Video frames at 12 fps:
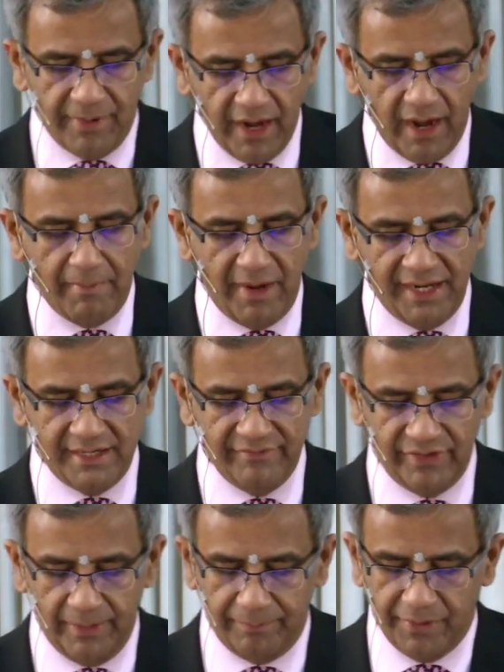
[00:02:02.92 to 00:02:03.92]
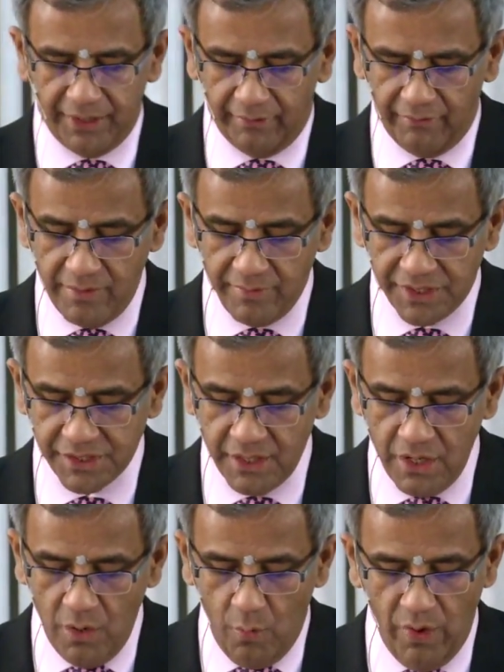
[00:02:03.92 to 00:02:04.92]
by our mine development agreement,
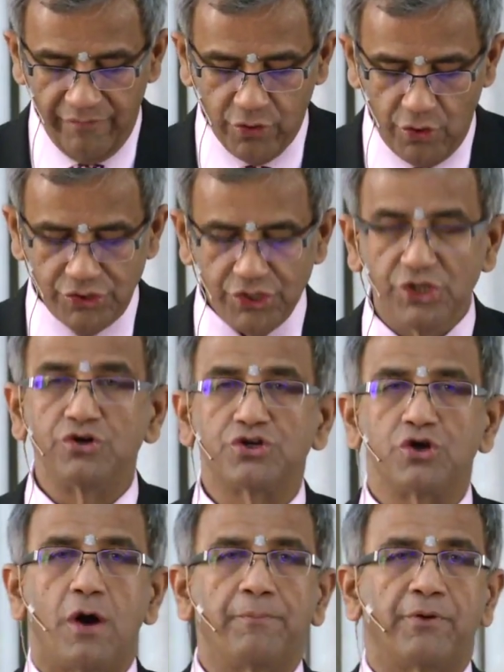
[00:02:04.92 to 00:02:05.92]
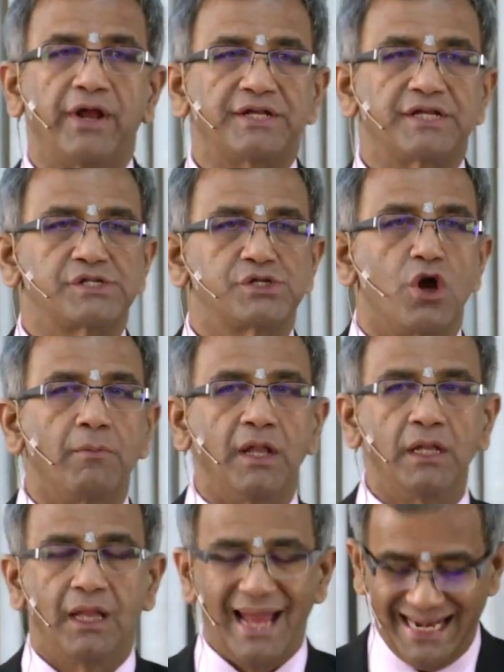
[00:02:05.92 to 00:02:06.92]
we have continued to operate as
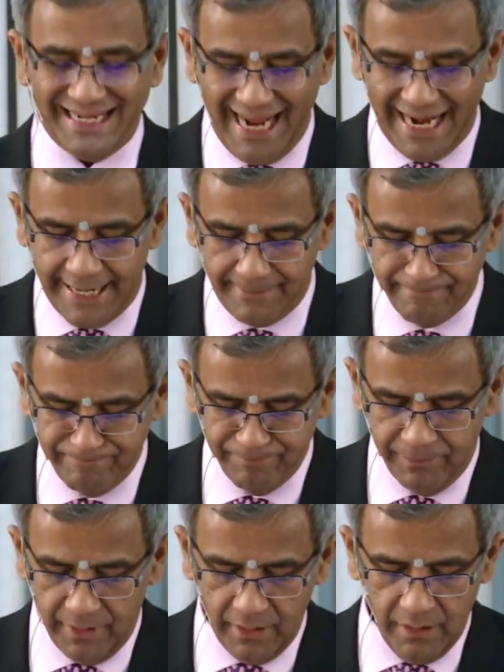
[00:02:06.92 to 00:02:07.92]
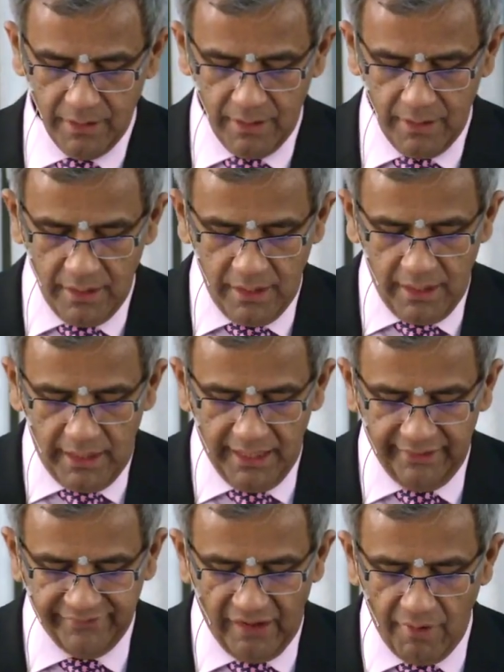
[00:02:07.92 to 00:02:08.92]
normal at Geita.
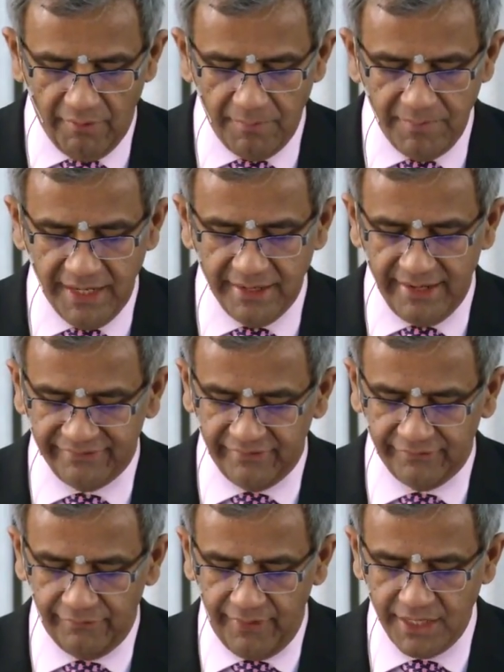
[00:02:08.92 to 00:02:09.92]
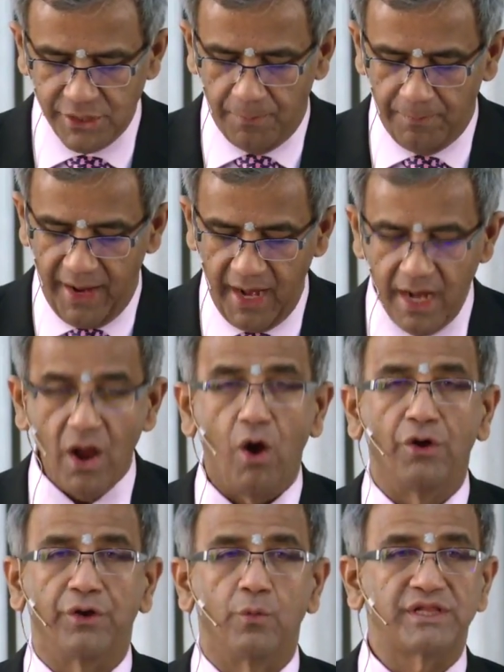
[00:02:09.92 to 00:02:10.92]
It has, however, been necessary to pay
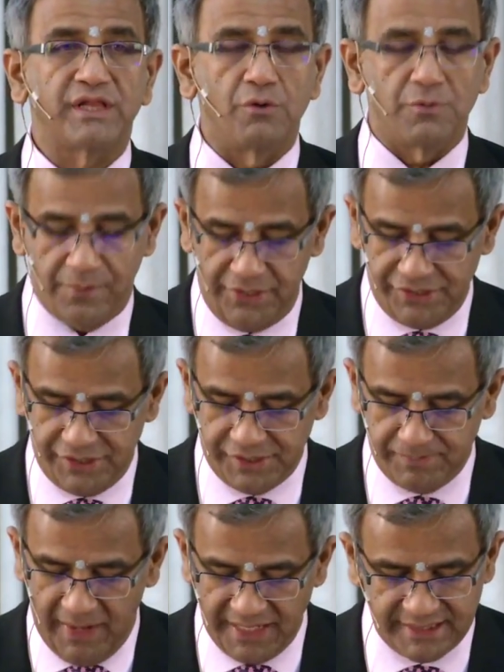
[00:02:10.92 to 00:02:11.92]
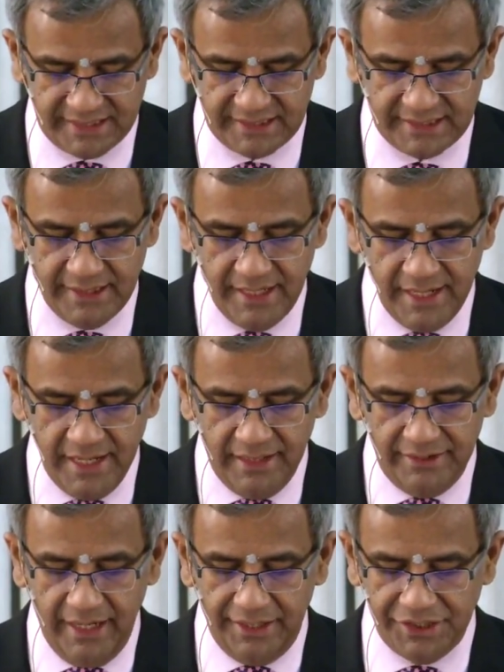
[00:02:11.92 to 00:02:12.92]
on a without prejudice basis
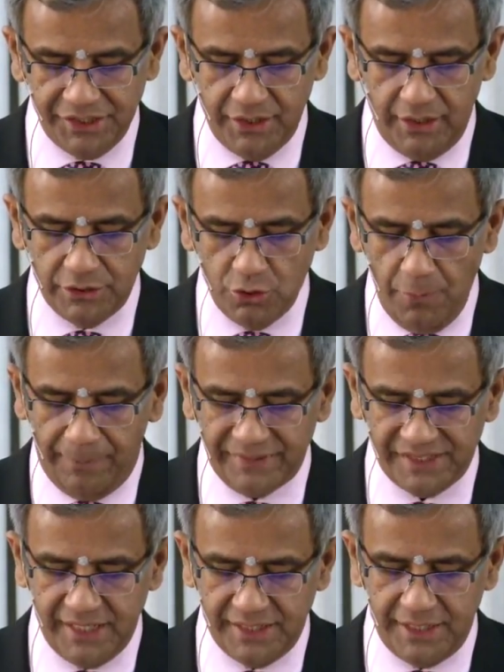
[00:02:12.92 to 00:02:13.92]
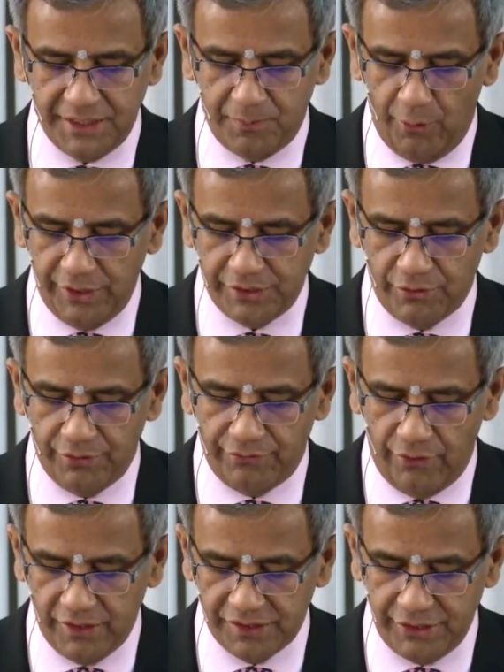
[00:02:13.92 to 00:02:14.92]
the additional two percentage point on
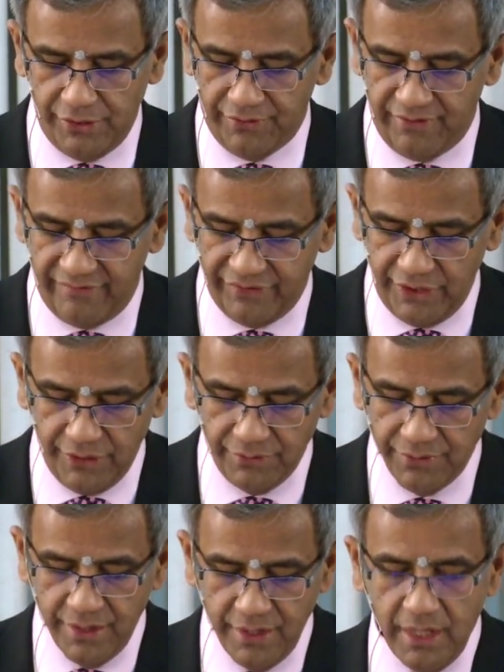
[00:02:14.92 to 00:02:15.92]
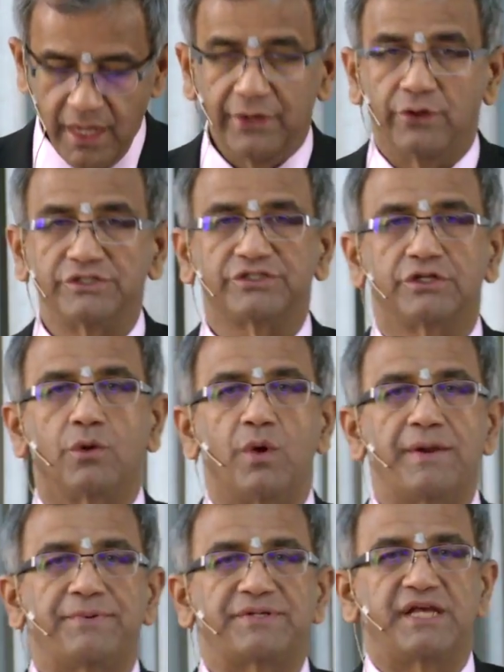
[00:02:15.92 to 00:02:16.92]
royalty on revenue and also the
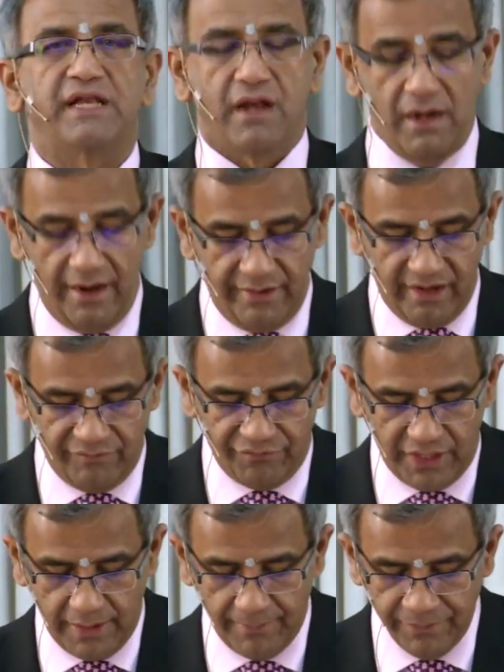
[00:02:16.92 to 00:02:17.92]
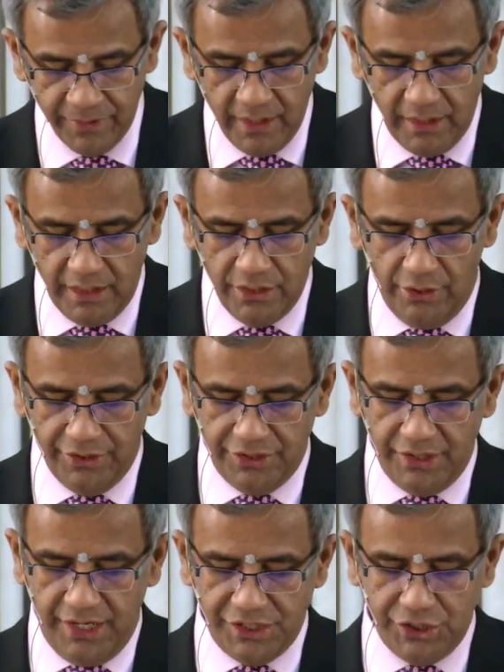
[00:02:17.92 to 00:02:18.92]
one percent clearing fee in order
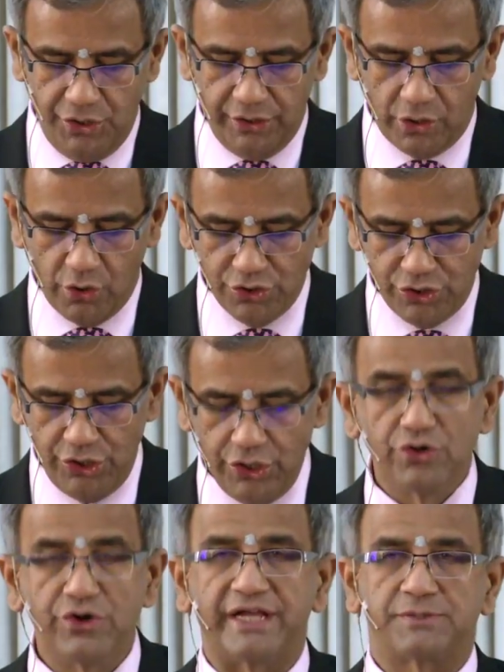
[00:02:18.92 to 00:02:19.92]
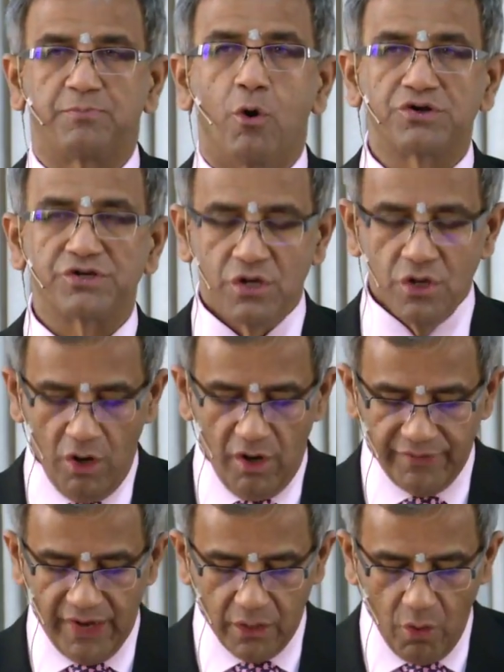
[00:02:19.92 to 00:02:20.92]
to ensure the continued export
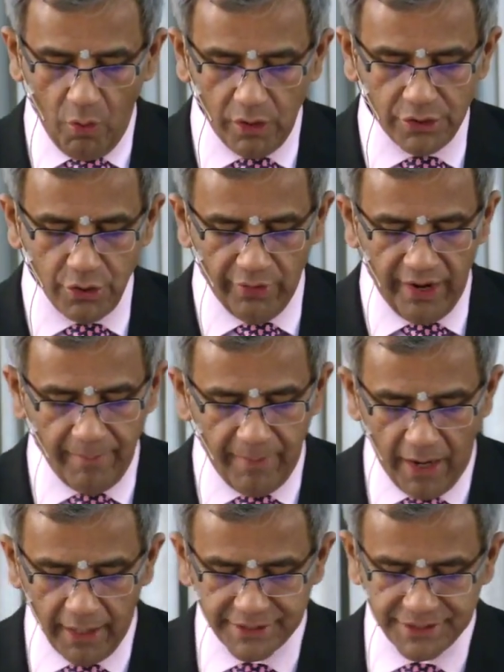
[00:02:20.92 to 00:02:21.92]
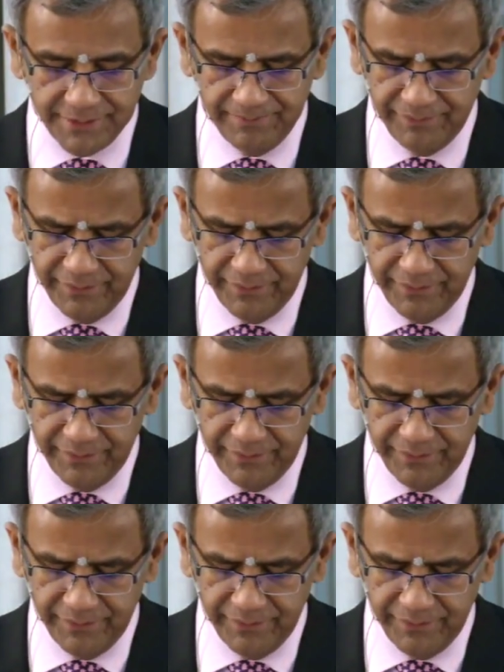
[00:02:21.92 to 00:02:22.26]
of our gold doré bars.